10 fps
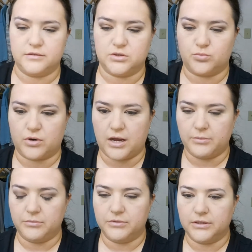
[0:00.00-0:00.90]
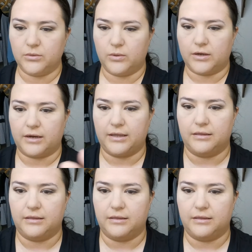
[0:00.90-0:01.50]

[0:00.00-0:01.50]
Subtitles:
is probably where I